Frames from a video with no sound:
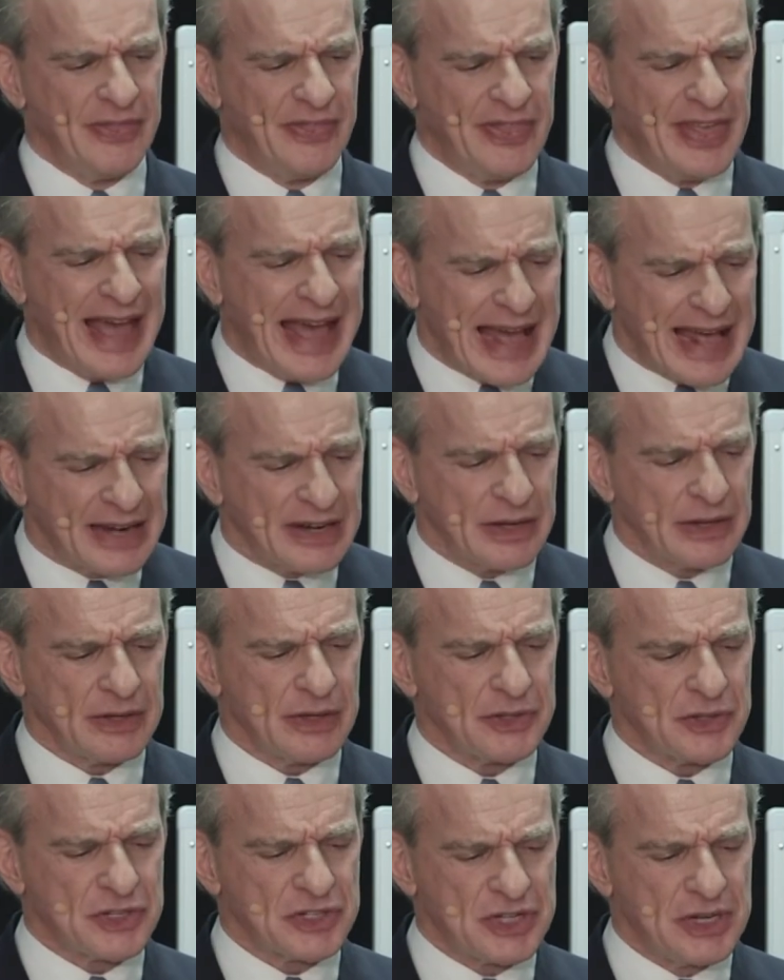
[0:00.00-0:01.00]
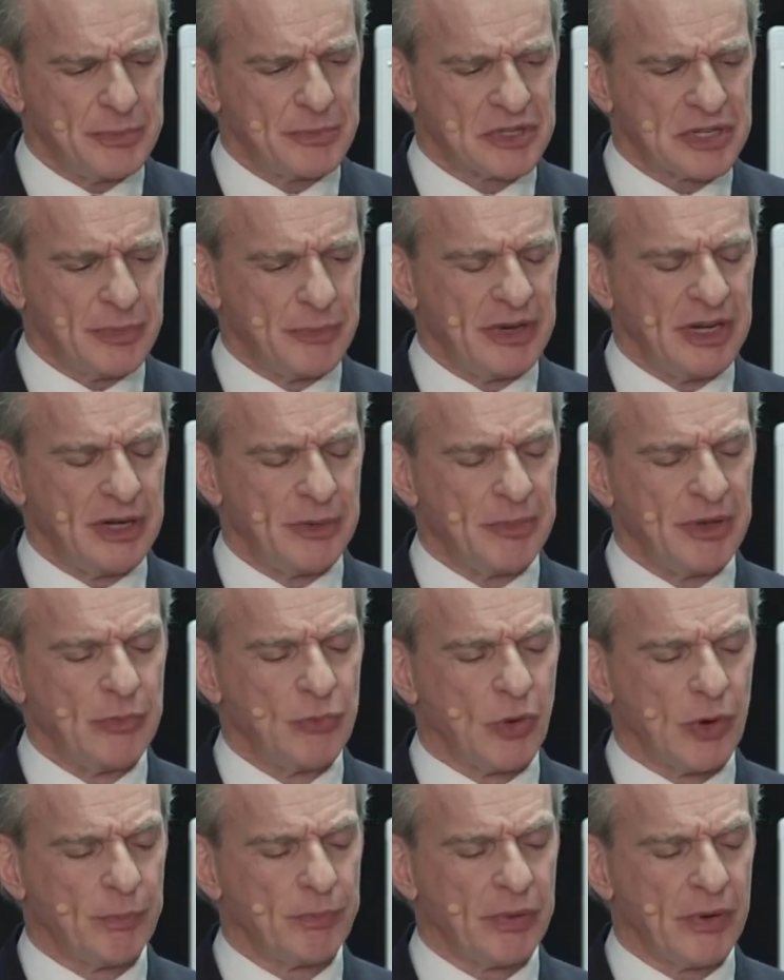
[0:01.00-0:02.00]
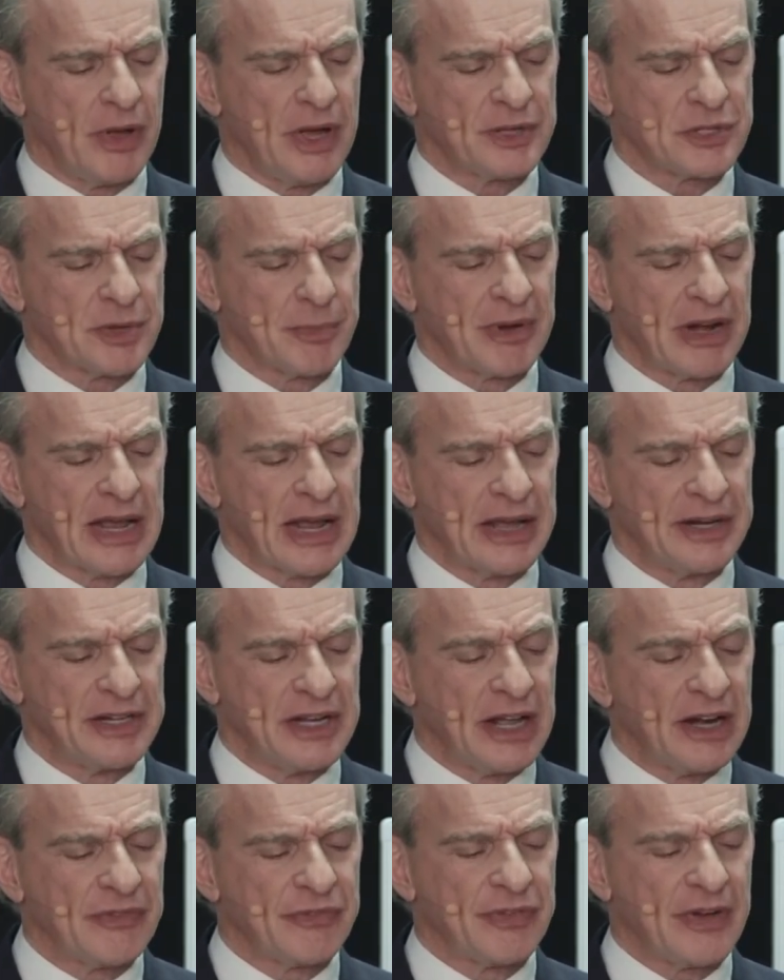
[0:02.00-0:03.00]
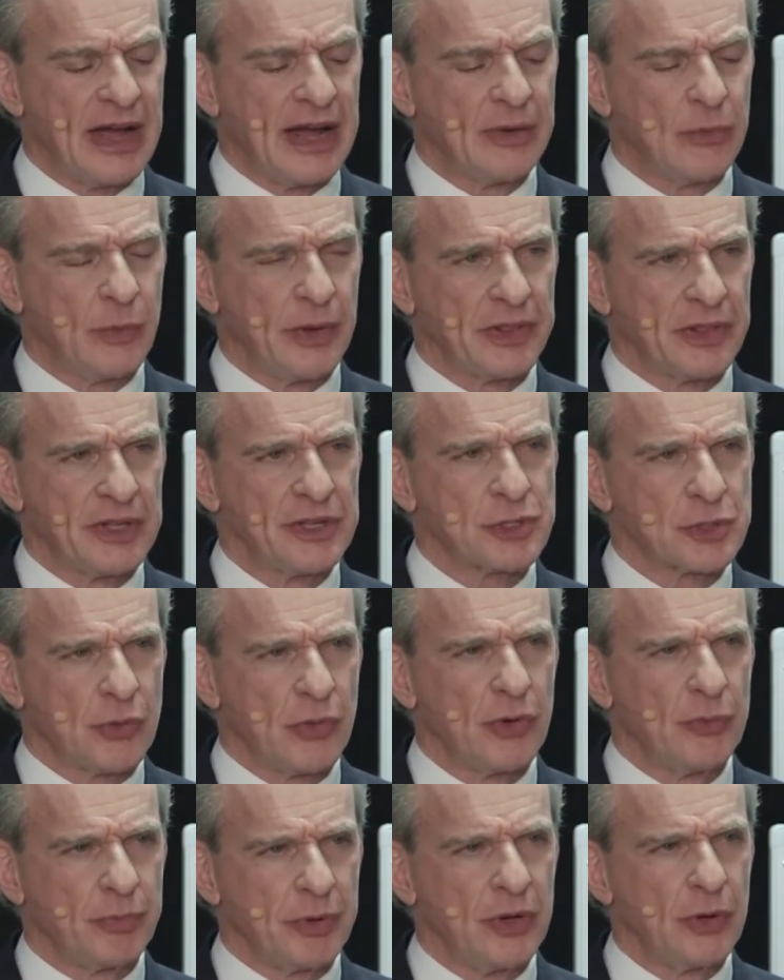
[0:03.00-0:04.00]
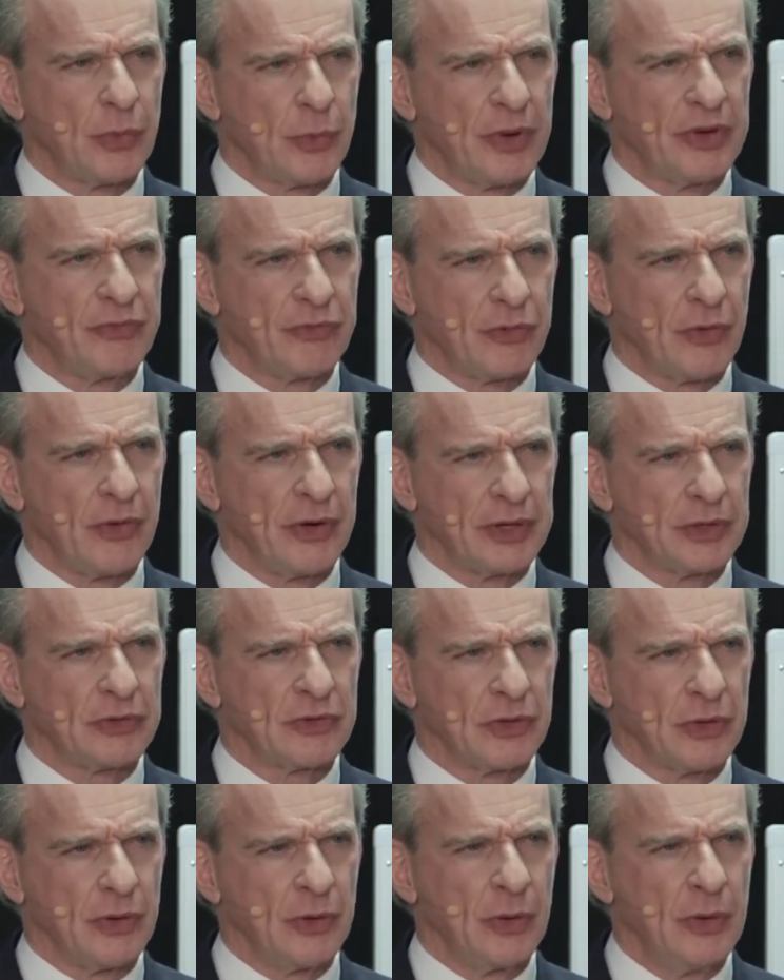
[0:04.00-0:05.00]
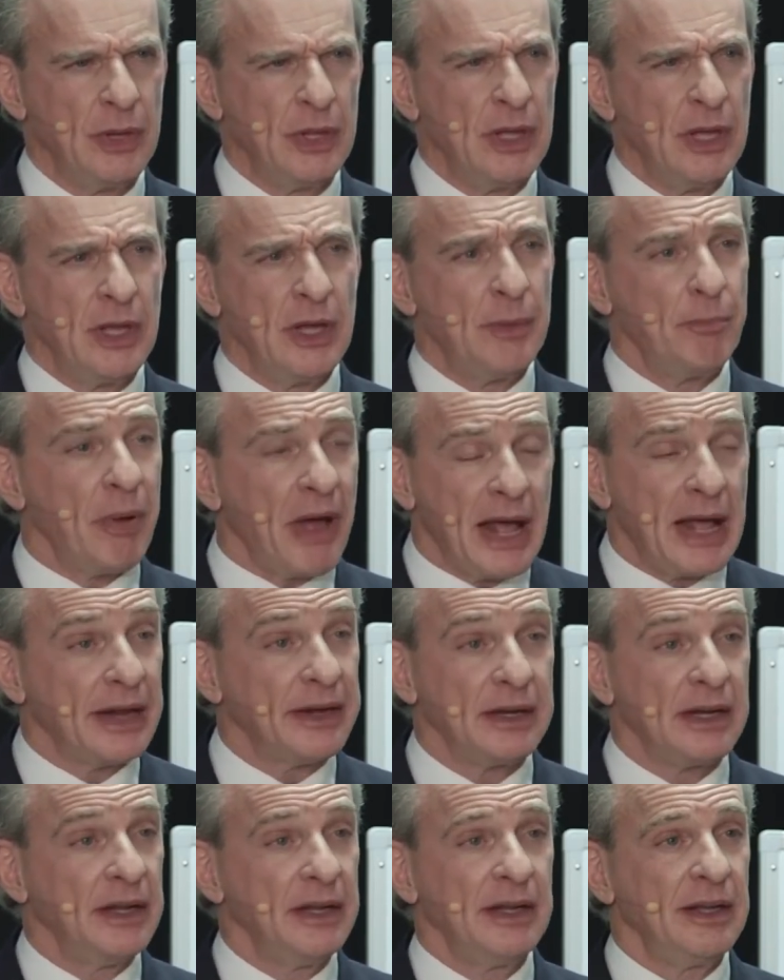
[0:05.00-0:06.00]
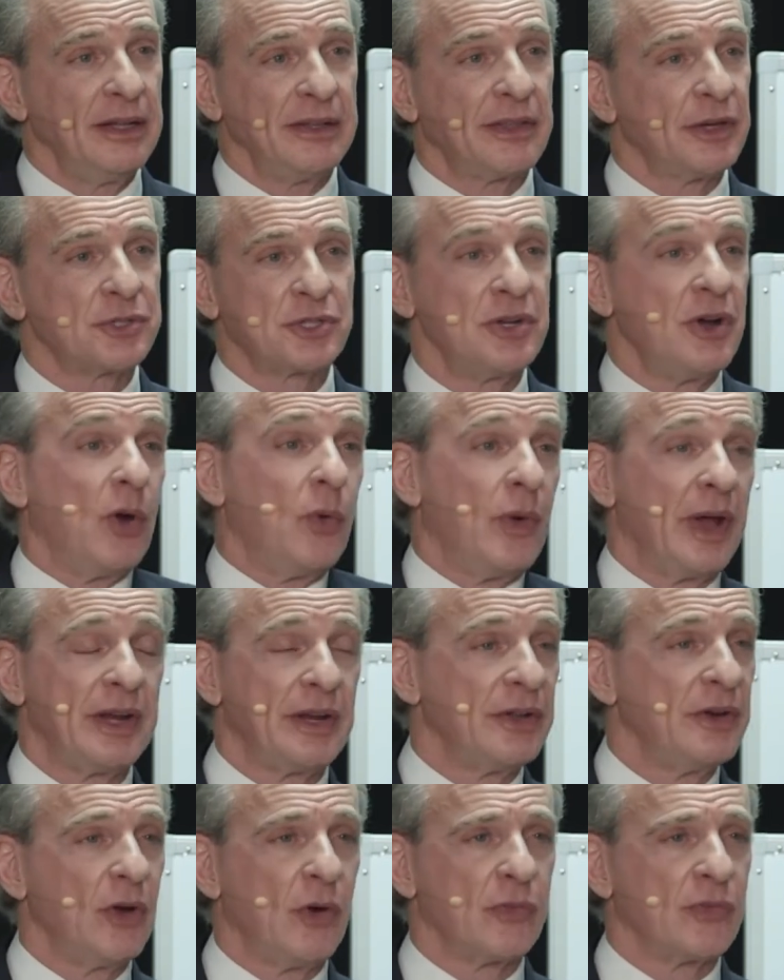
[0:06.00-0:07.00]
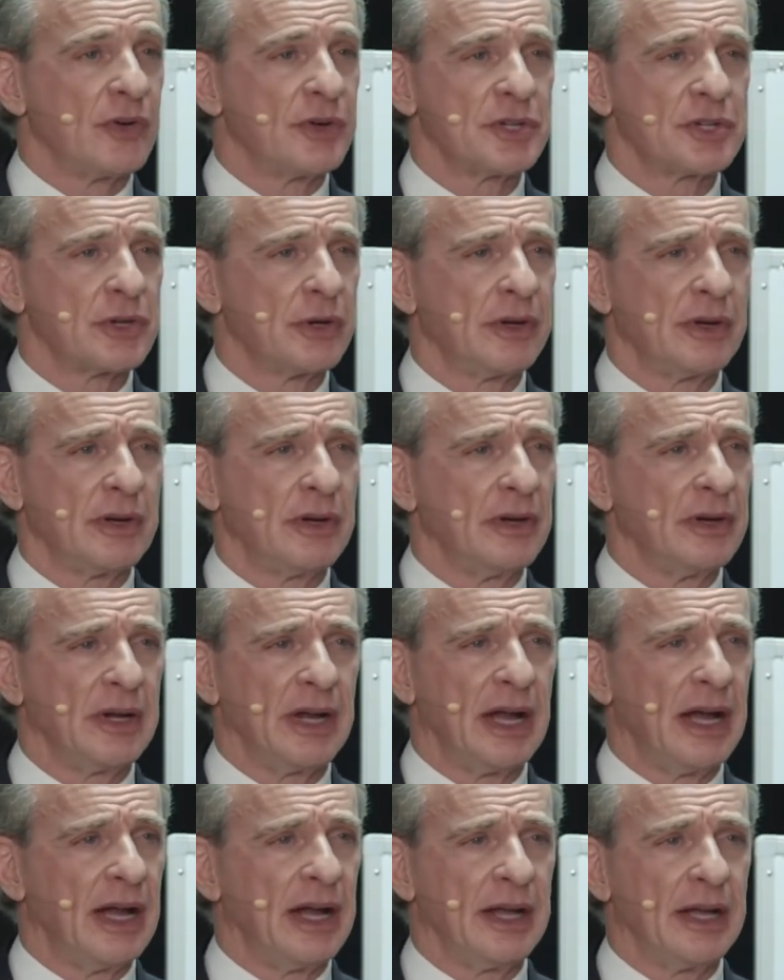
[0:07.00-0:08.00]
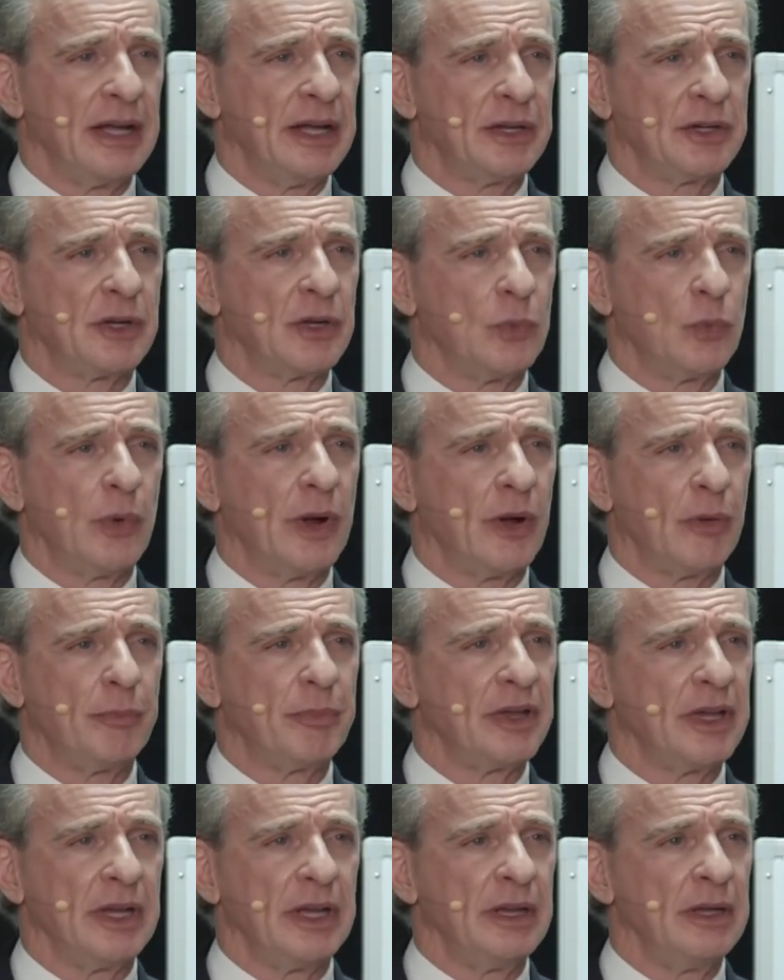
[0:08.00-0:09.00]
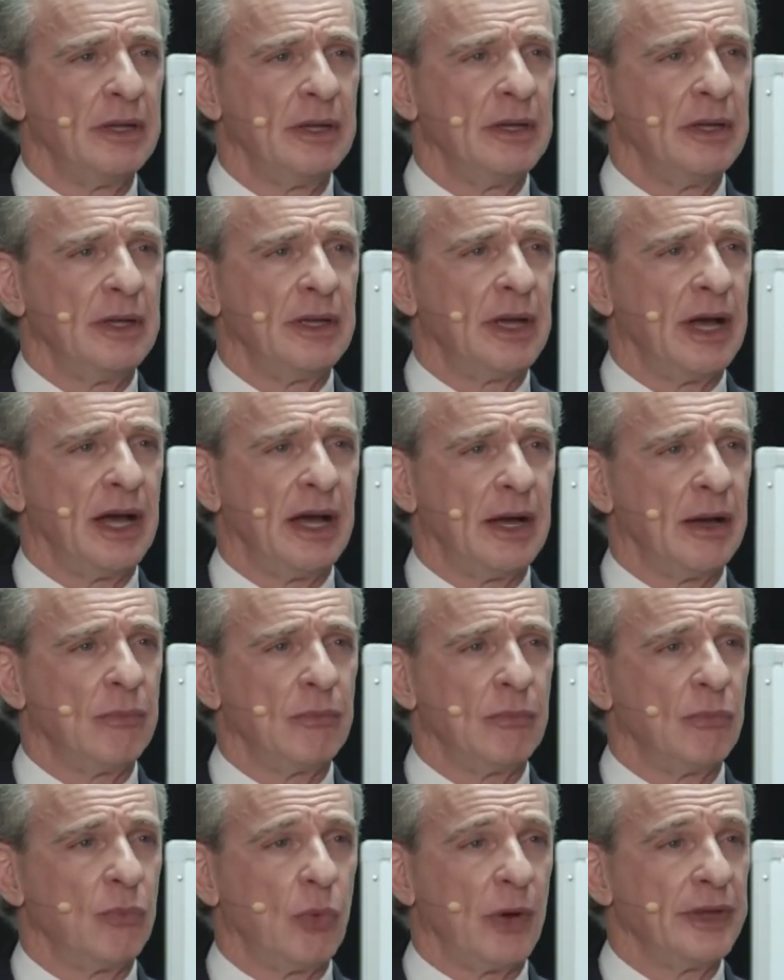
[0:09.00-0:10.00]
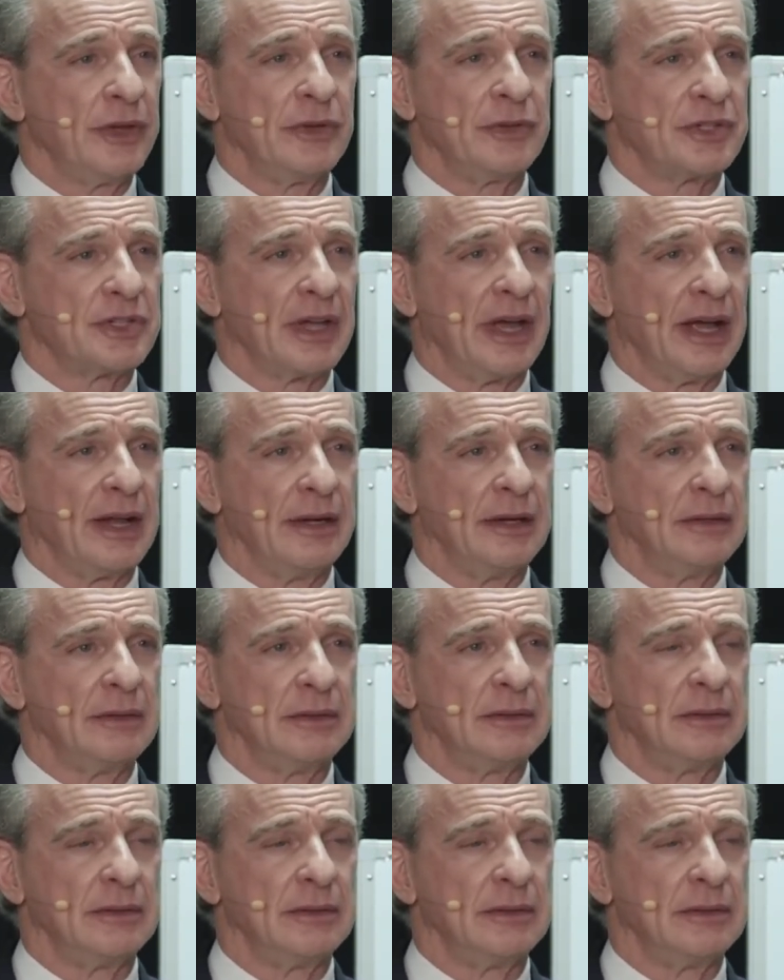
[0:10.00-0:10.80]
That seems to me to be more plausibly identified with this group you're referring to. But there's no way to know for certain. Uh, it could well be um, what you said.